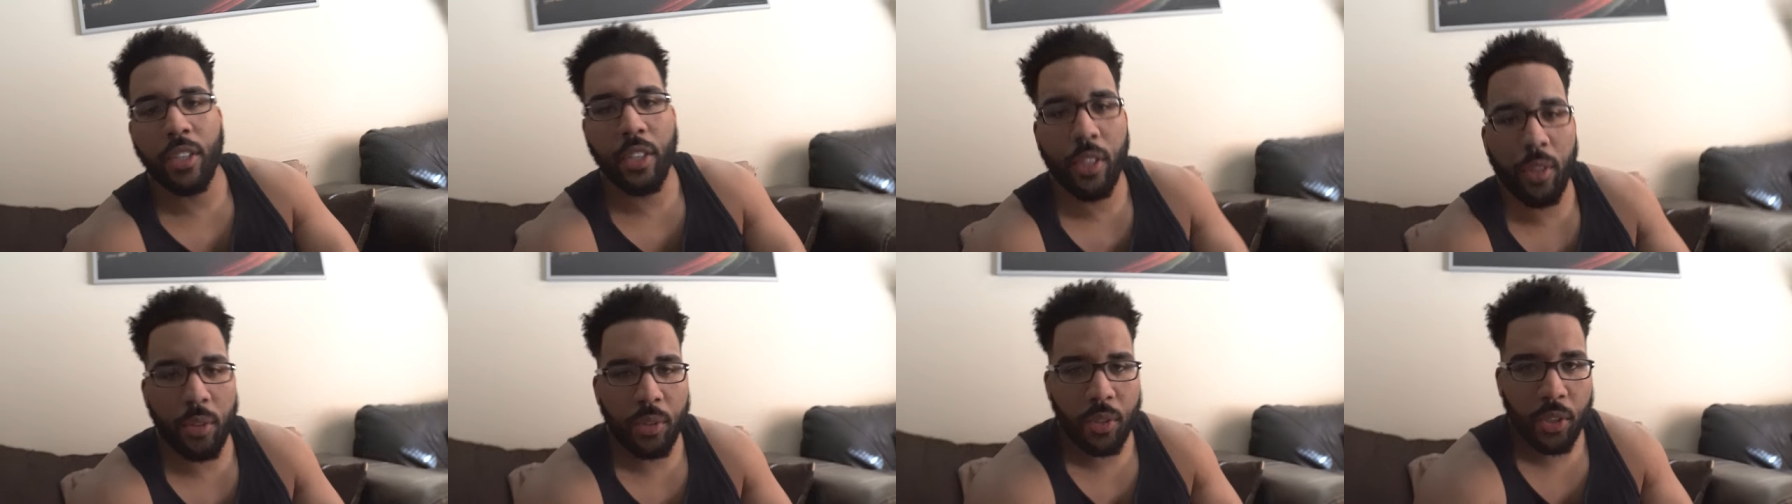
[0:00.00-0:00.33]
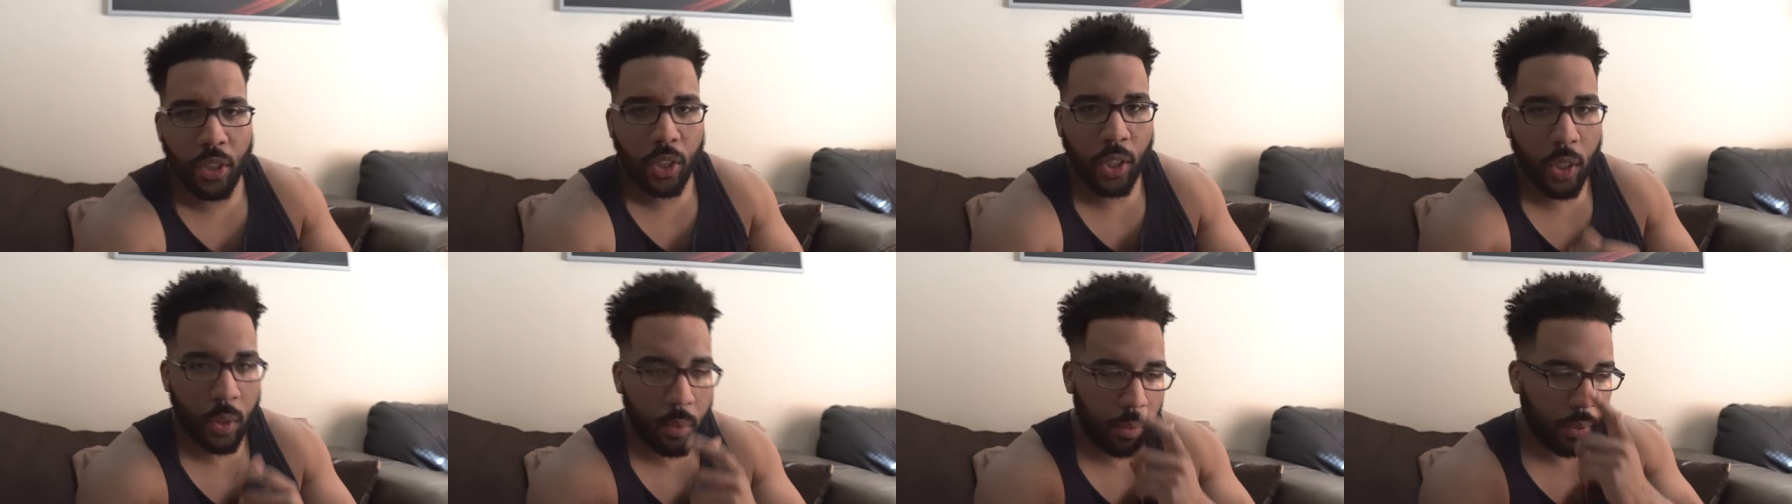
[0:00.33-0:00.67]

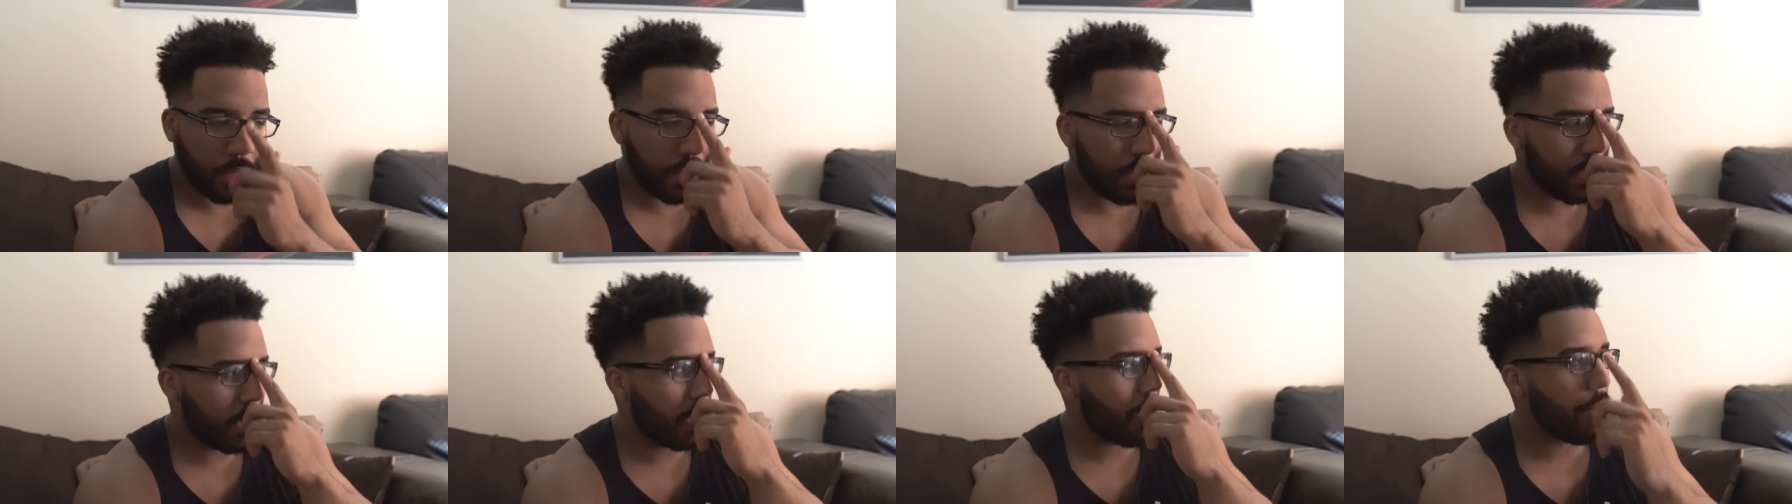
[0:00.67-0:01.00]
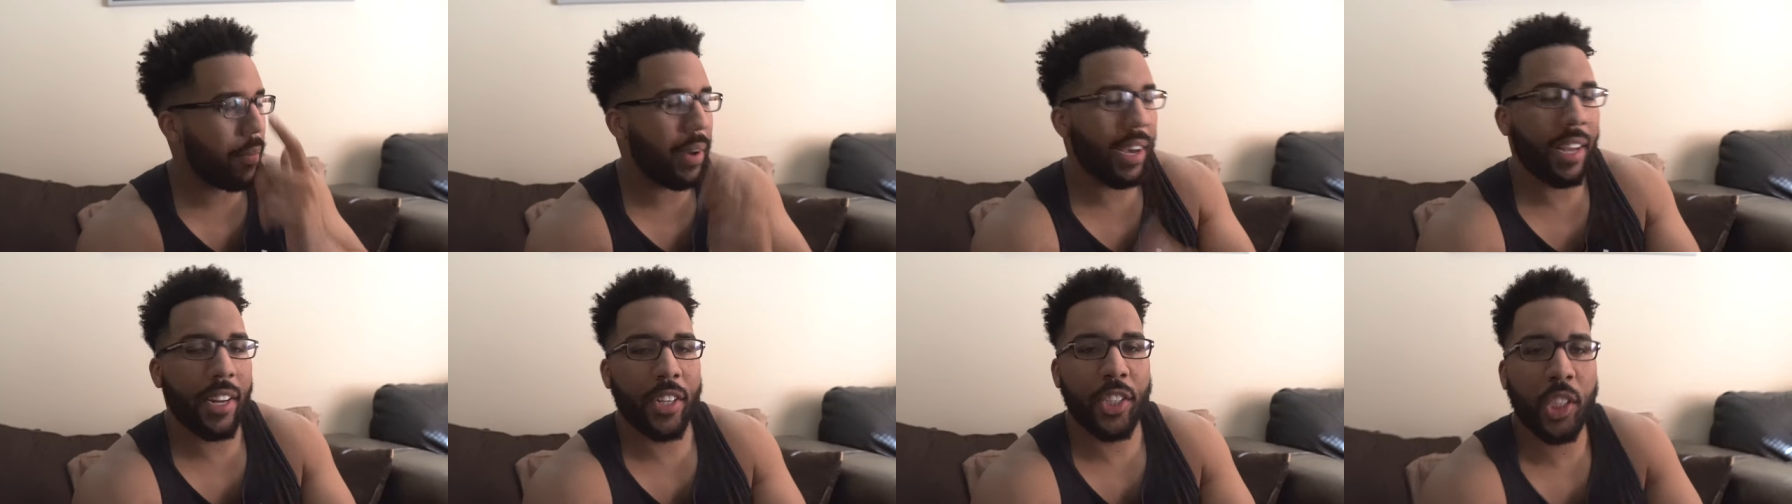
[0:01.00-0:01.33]
YouTube, what's up,
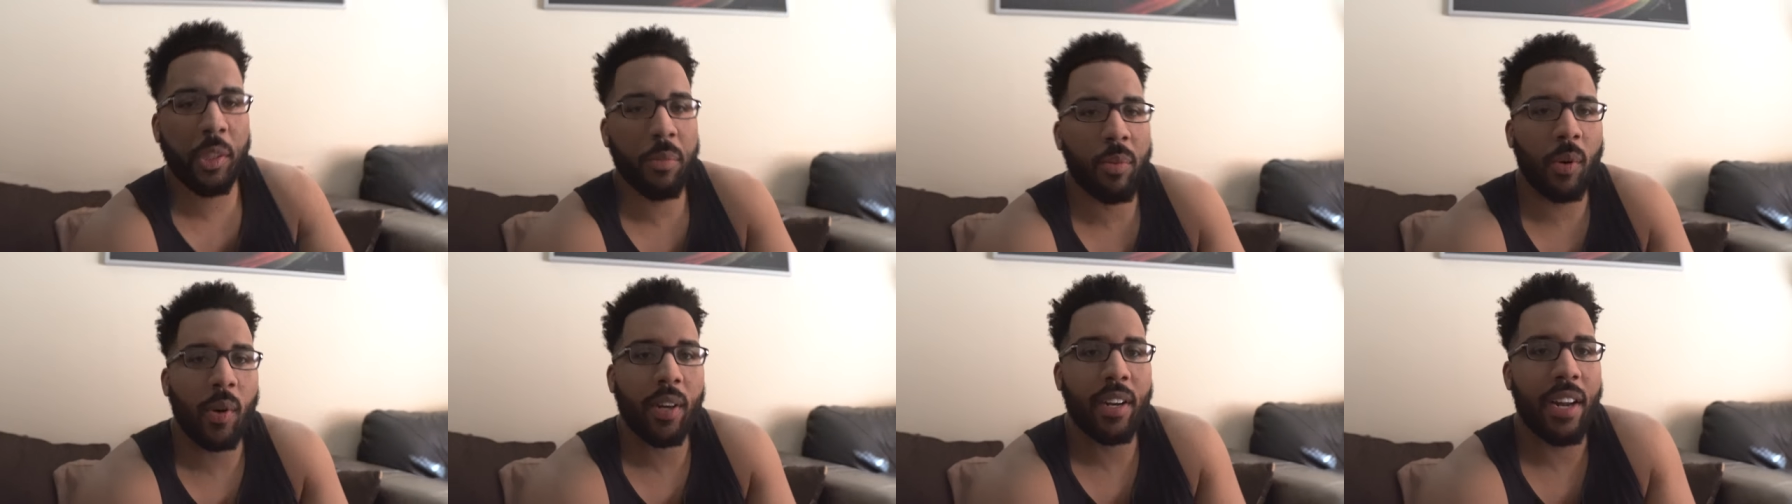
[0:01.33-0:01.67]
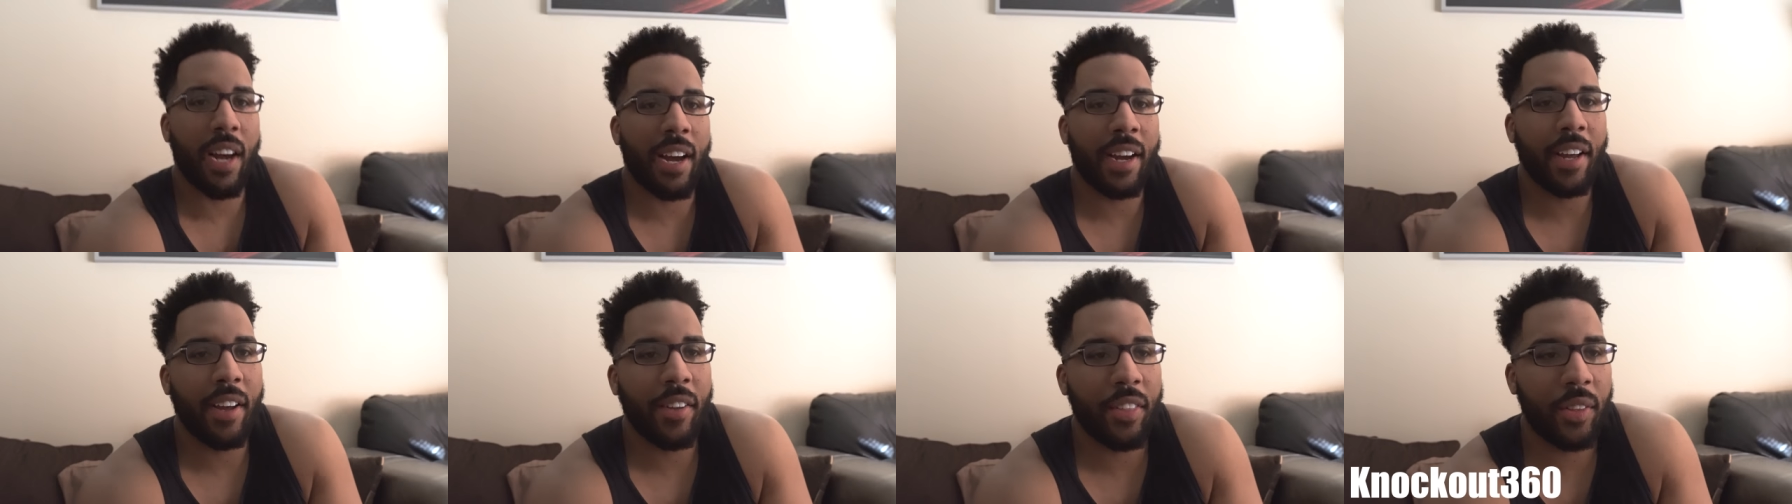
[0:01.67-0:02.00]
man? It's your boy
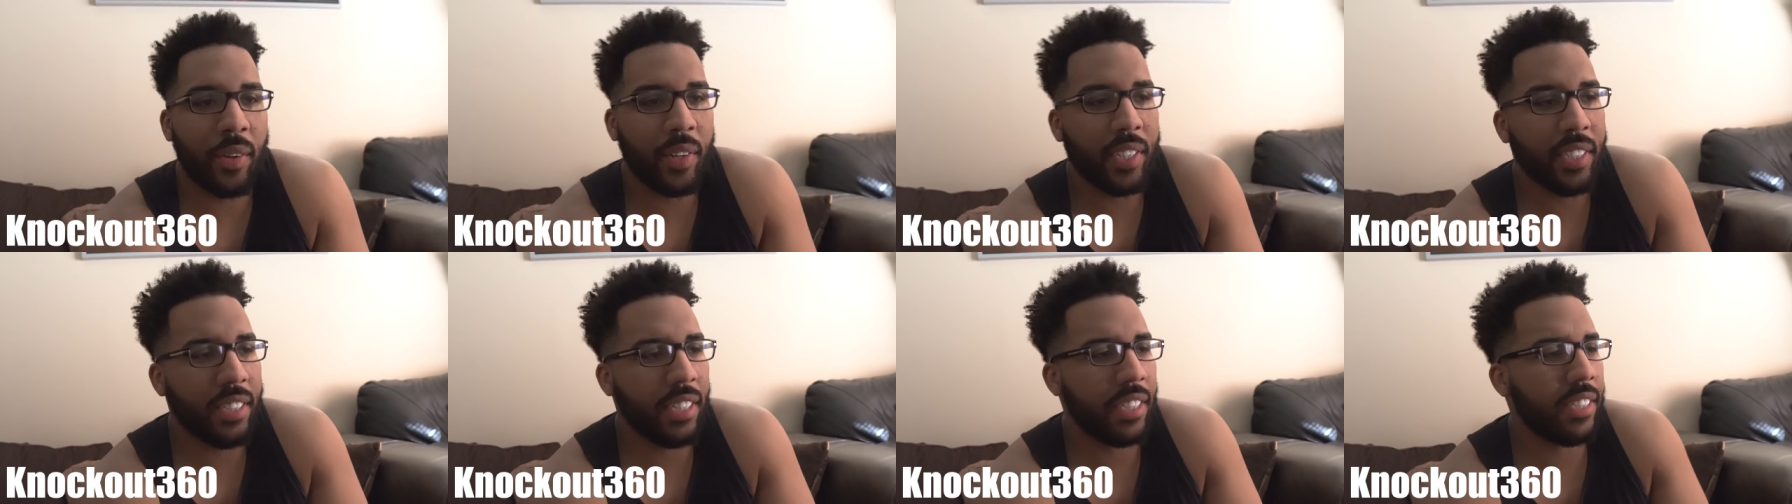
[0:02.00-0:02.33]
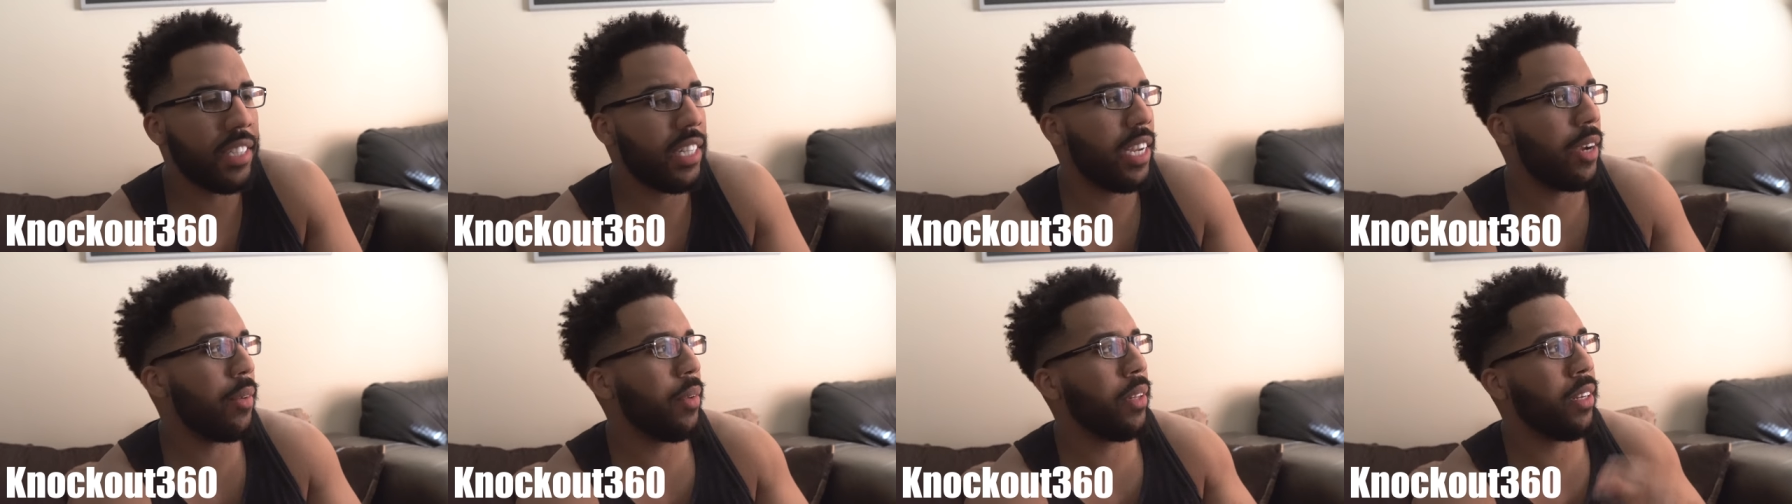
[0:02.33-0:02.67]

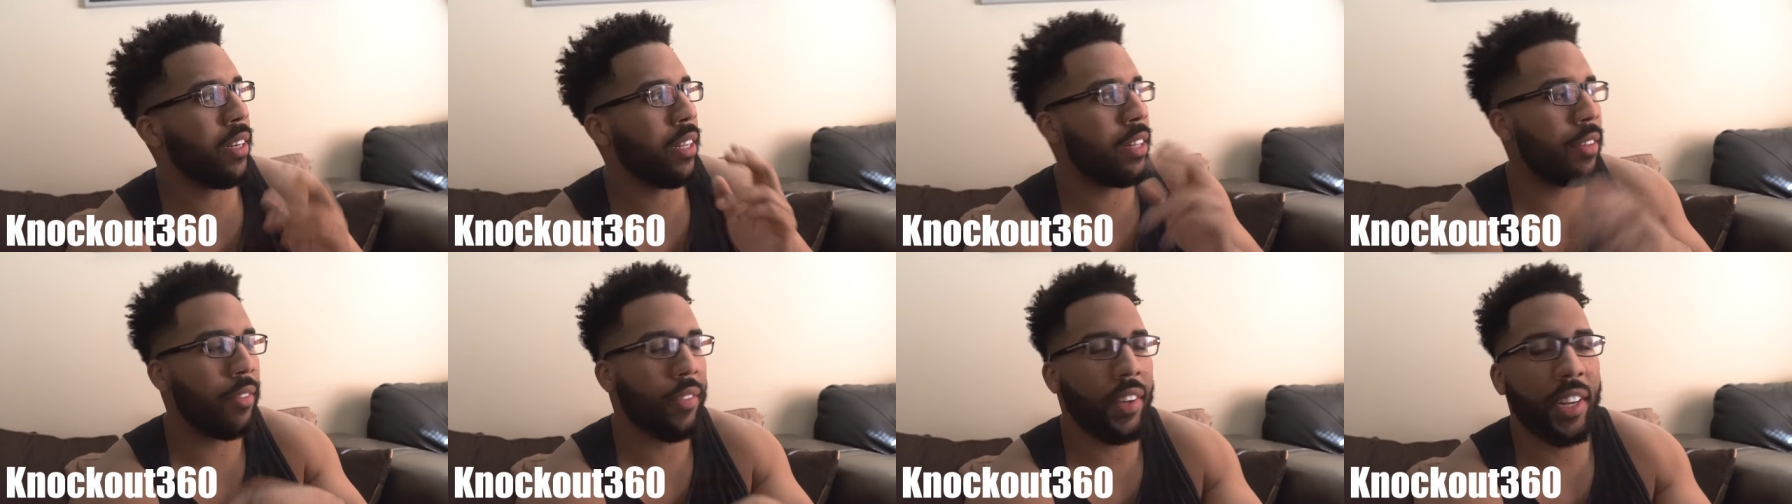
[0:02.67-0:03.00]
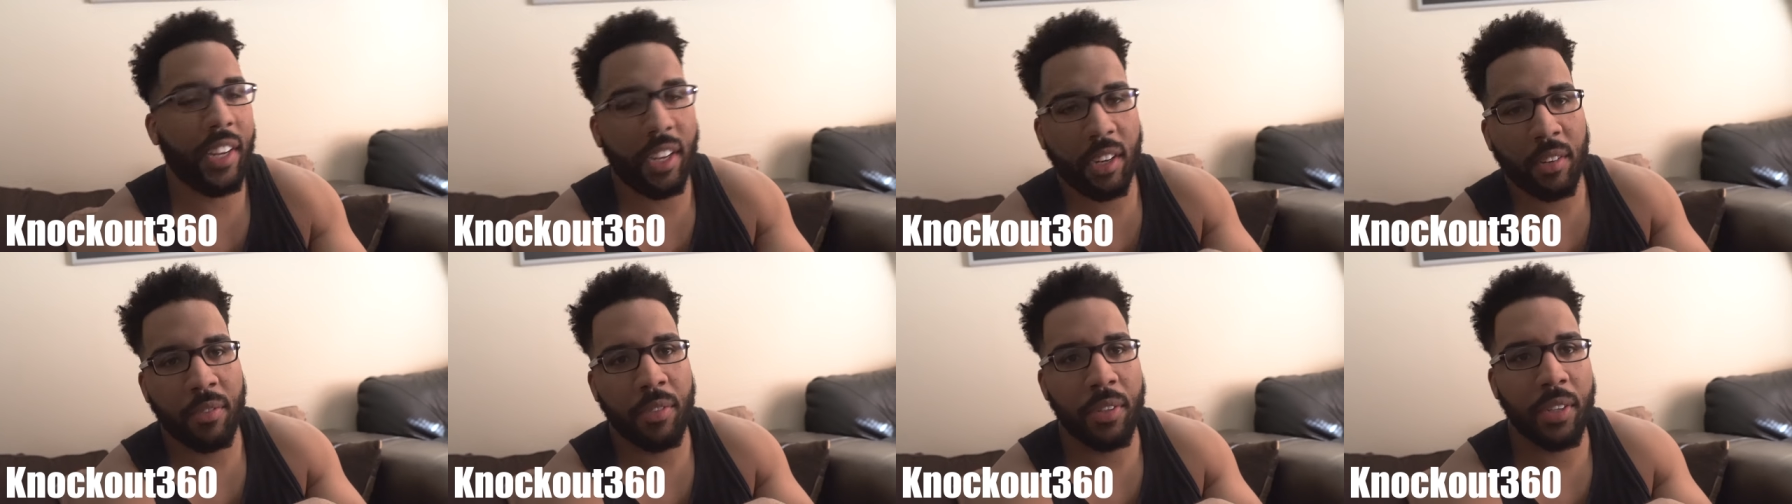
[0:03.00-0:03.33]
Knockout360 here with another
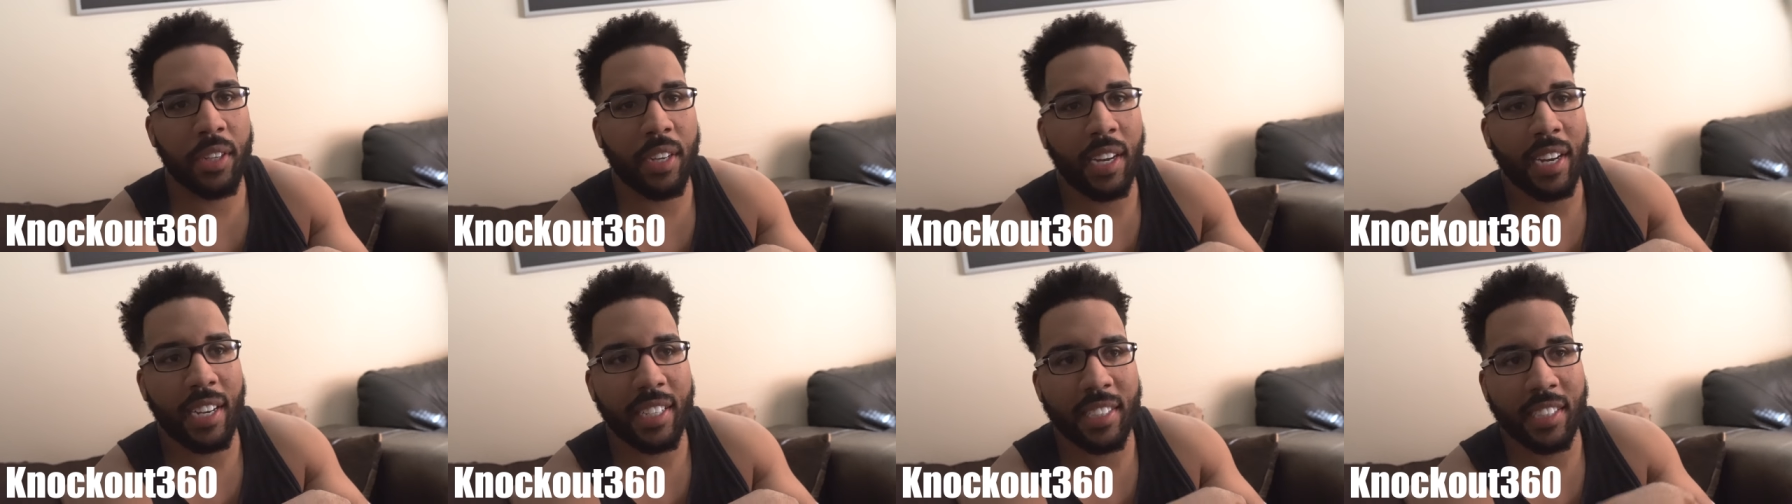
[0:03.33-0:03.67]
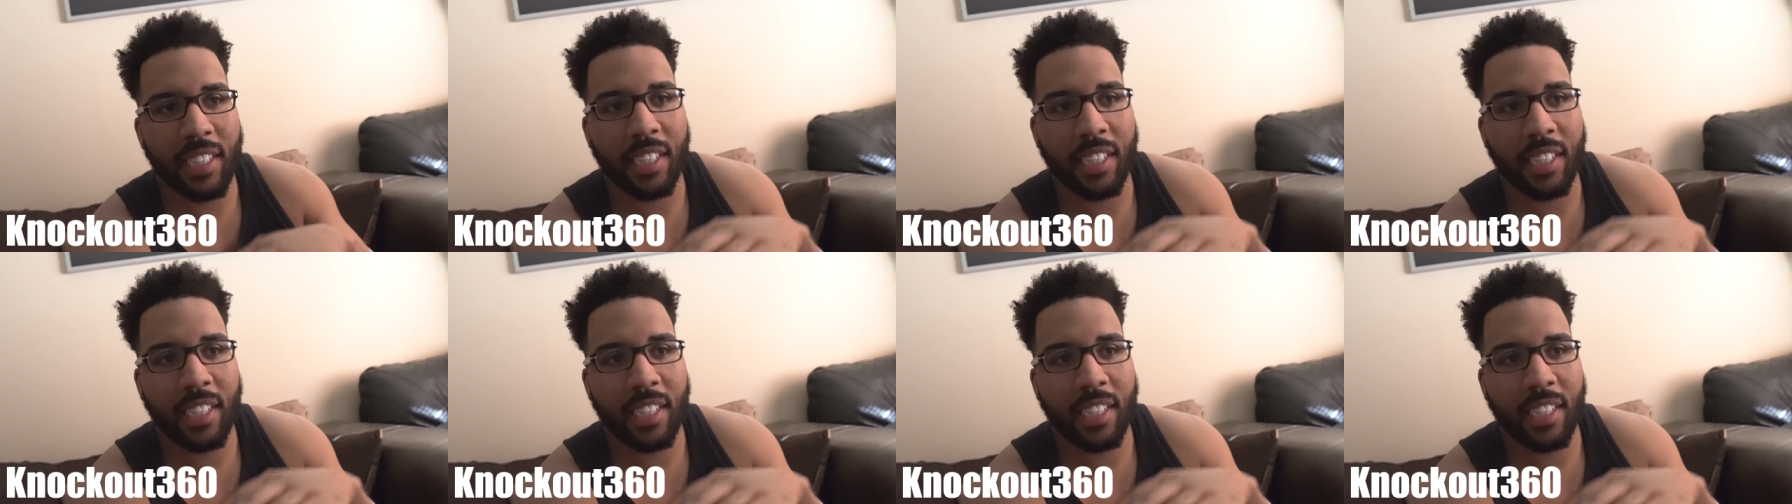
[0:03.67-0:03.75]
video for you guys.